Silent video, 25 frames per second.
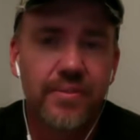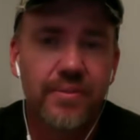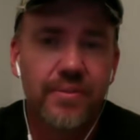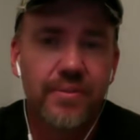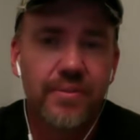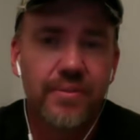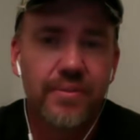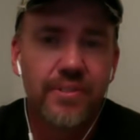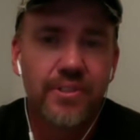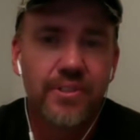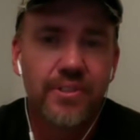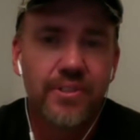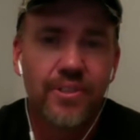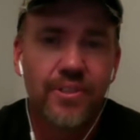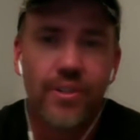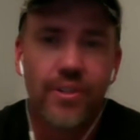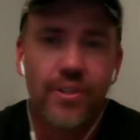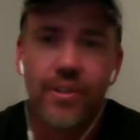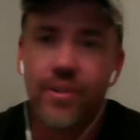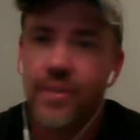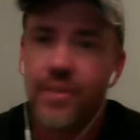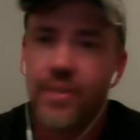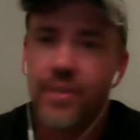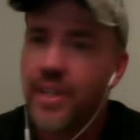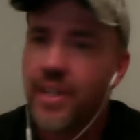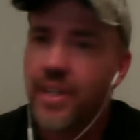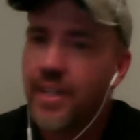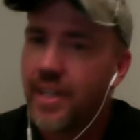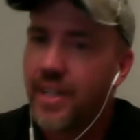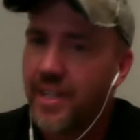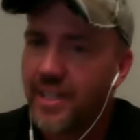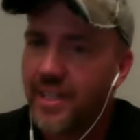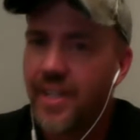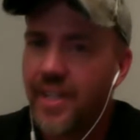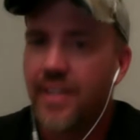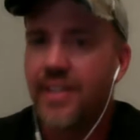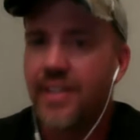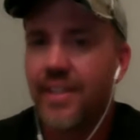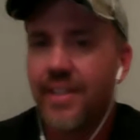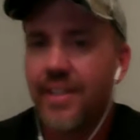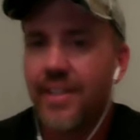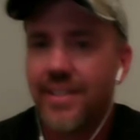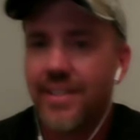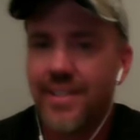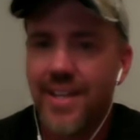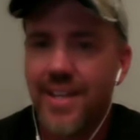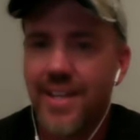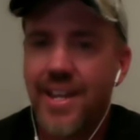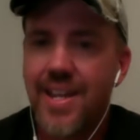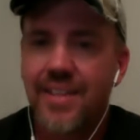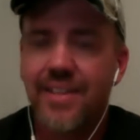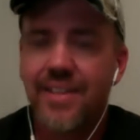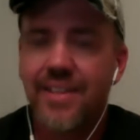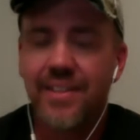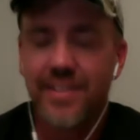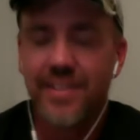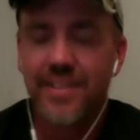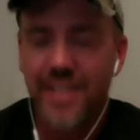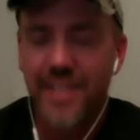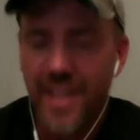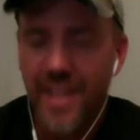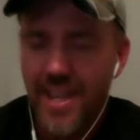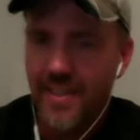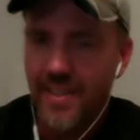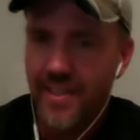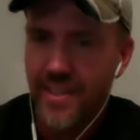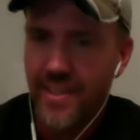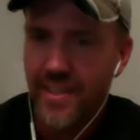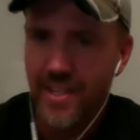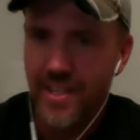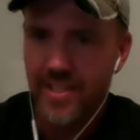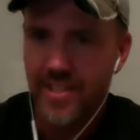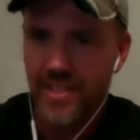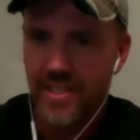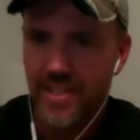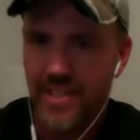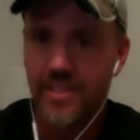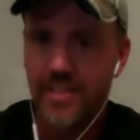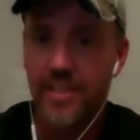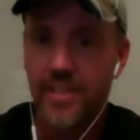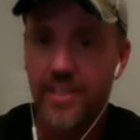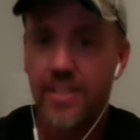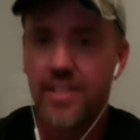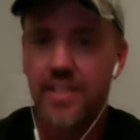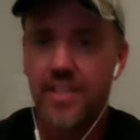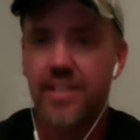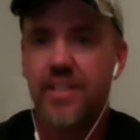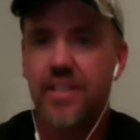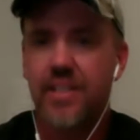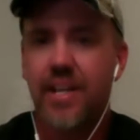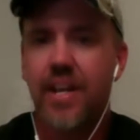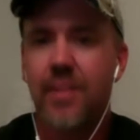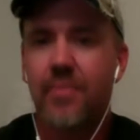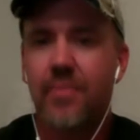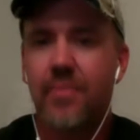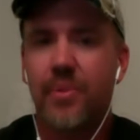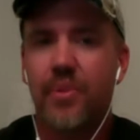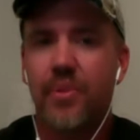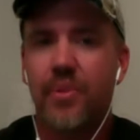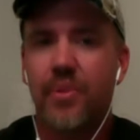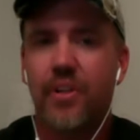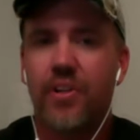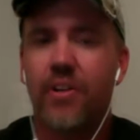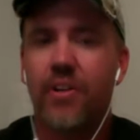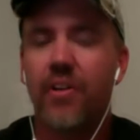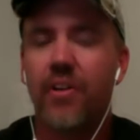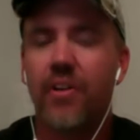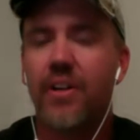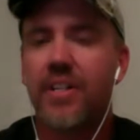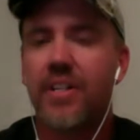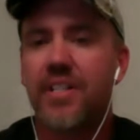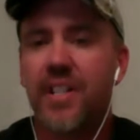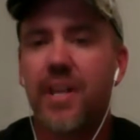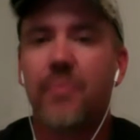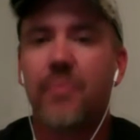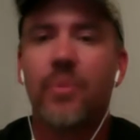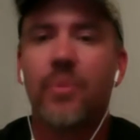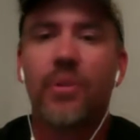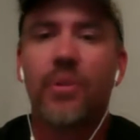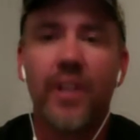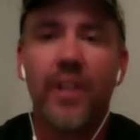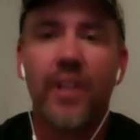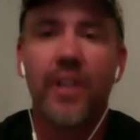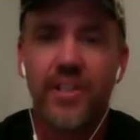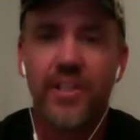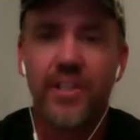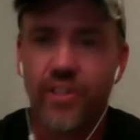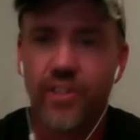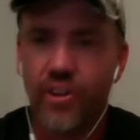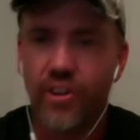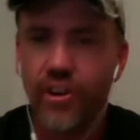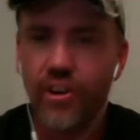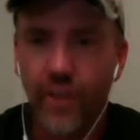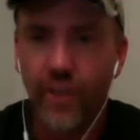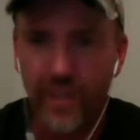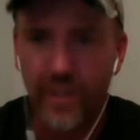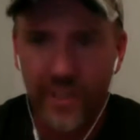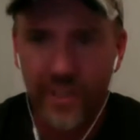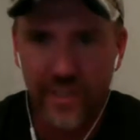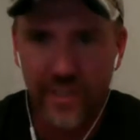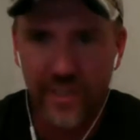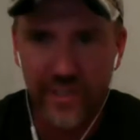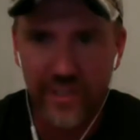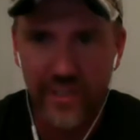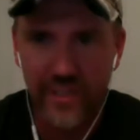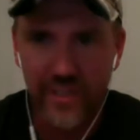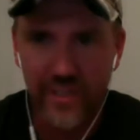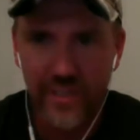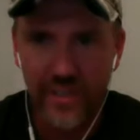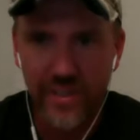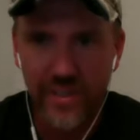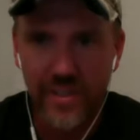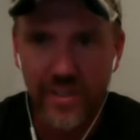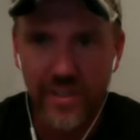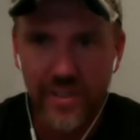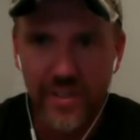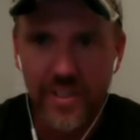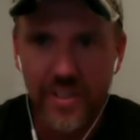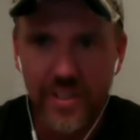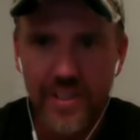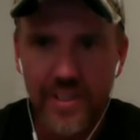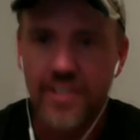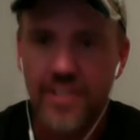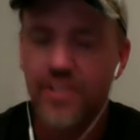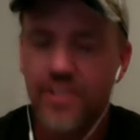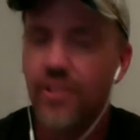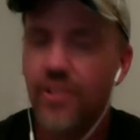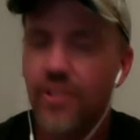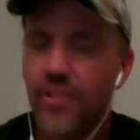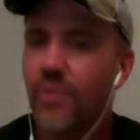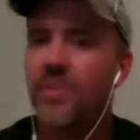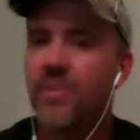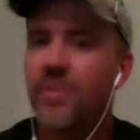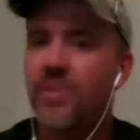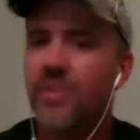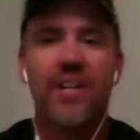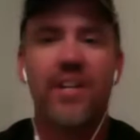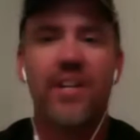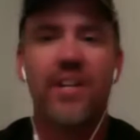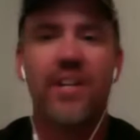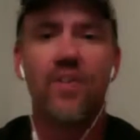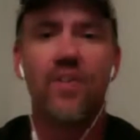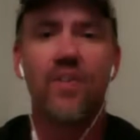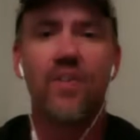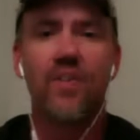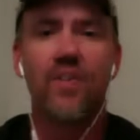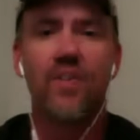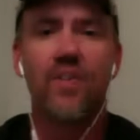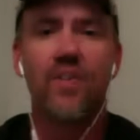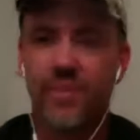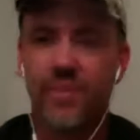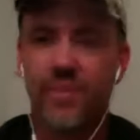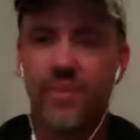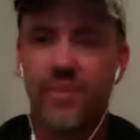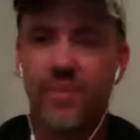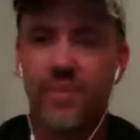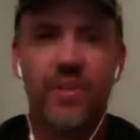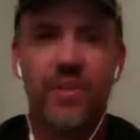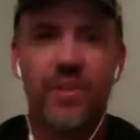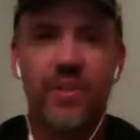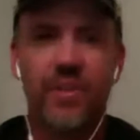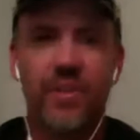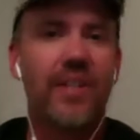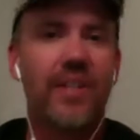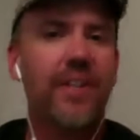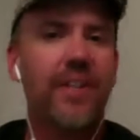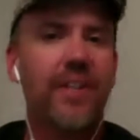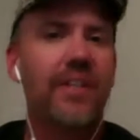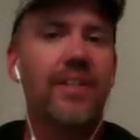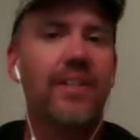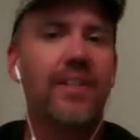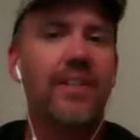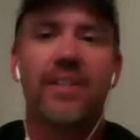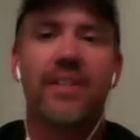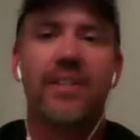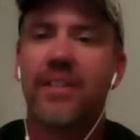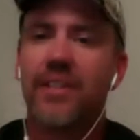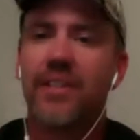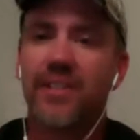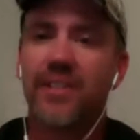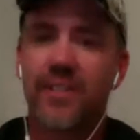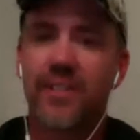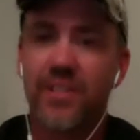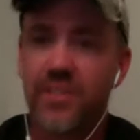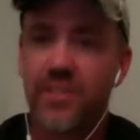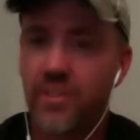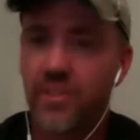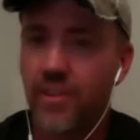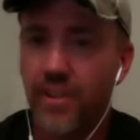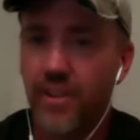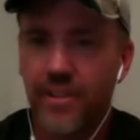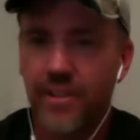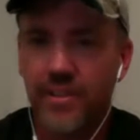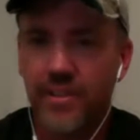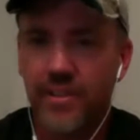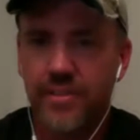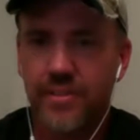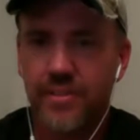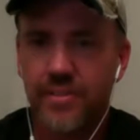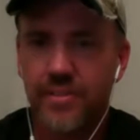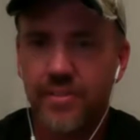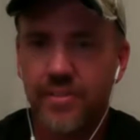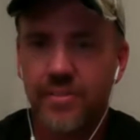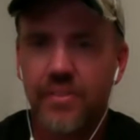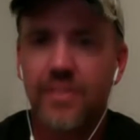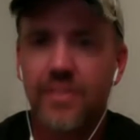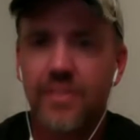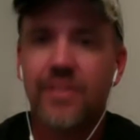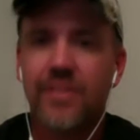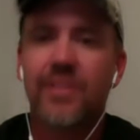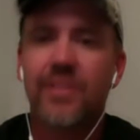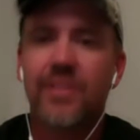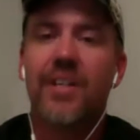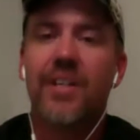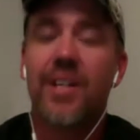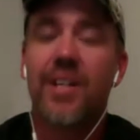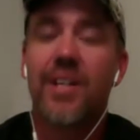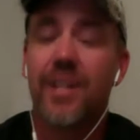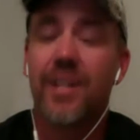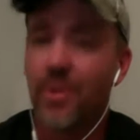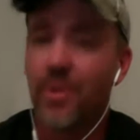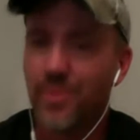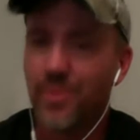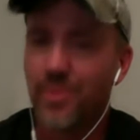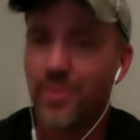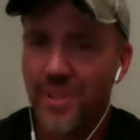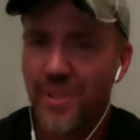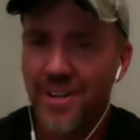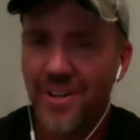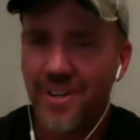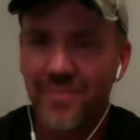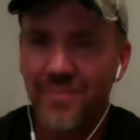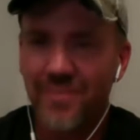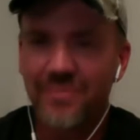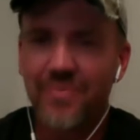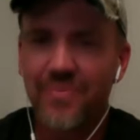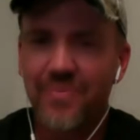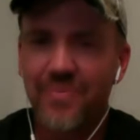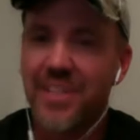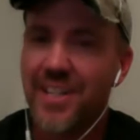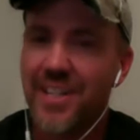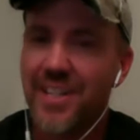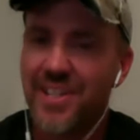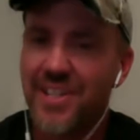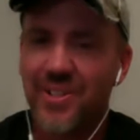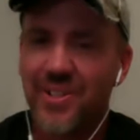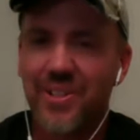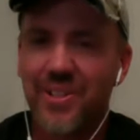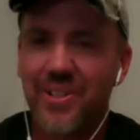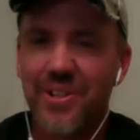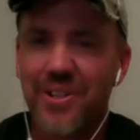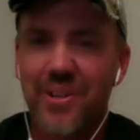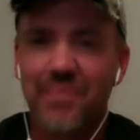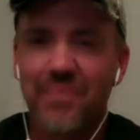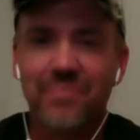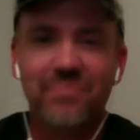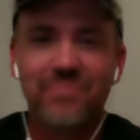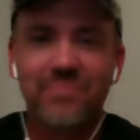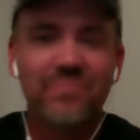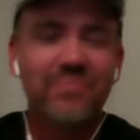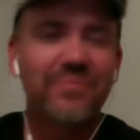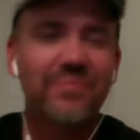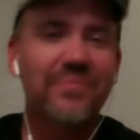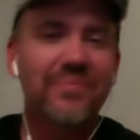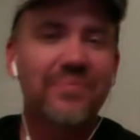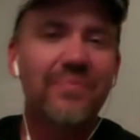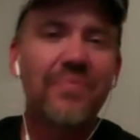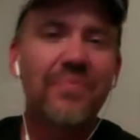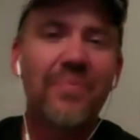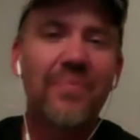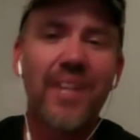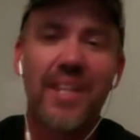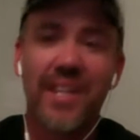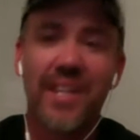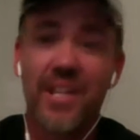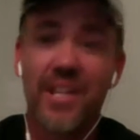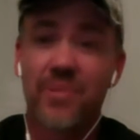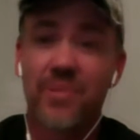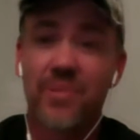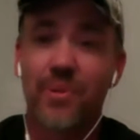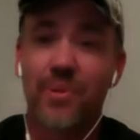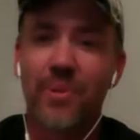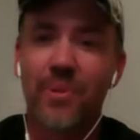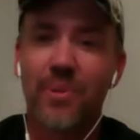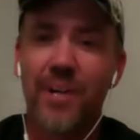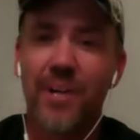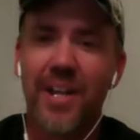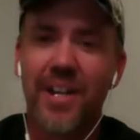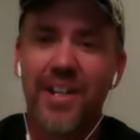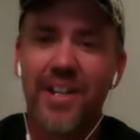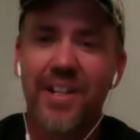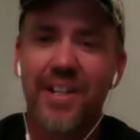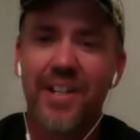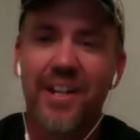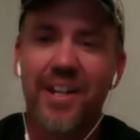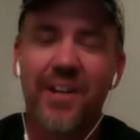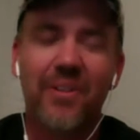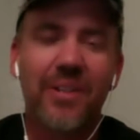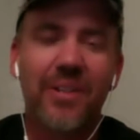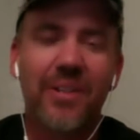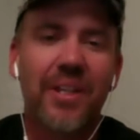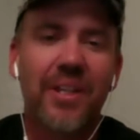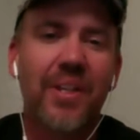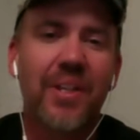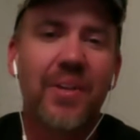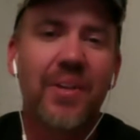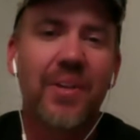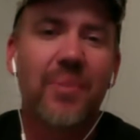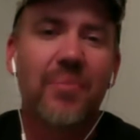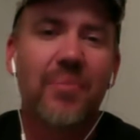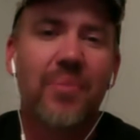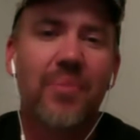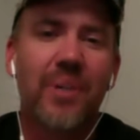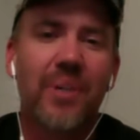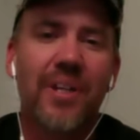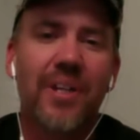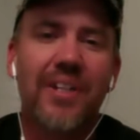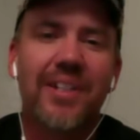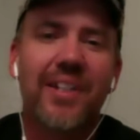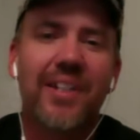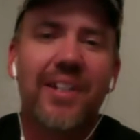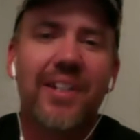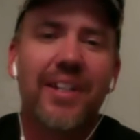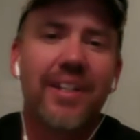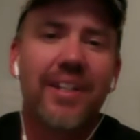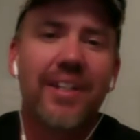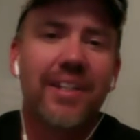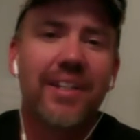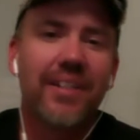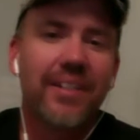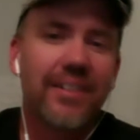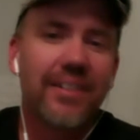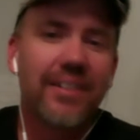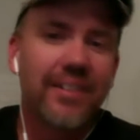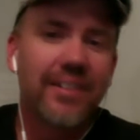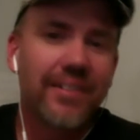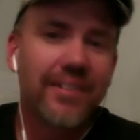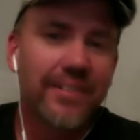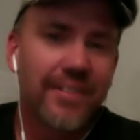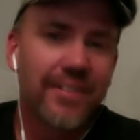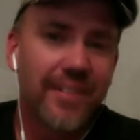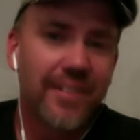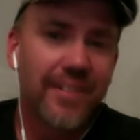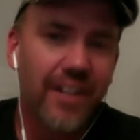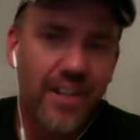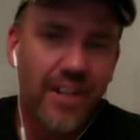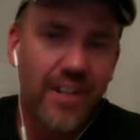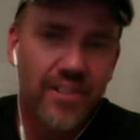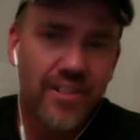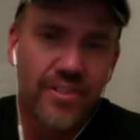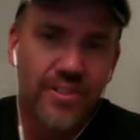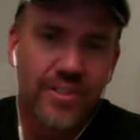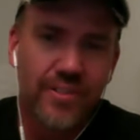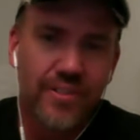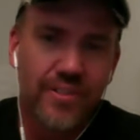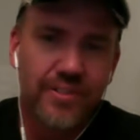So again, take this example and our example to heart. You don't need a huge bankroll to start. It helps later, and that's going to come. And that's where we're headed now. But hustle.